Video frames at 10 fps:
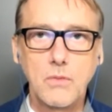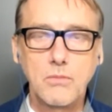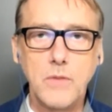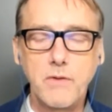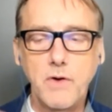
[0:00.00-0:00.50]

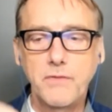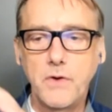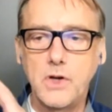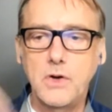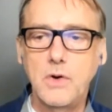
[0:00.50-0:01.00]
Malva, for
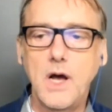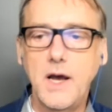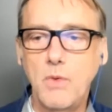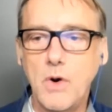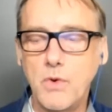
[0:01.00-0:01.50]
you and I,
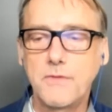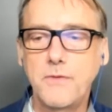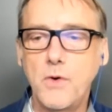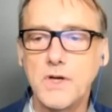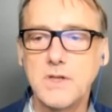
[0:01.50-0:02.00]
what we're
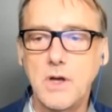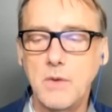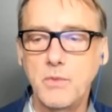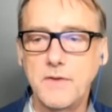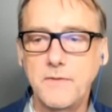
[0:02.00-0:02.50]
focused
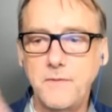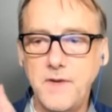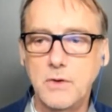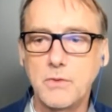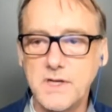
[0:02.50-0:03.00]
on with
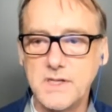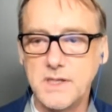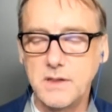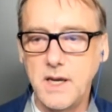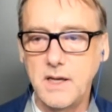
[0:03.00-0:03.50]
Feel
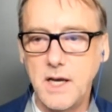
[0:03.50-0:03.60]
Resilient,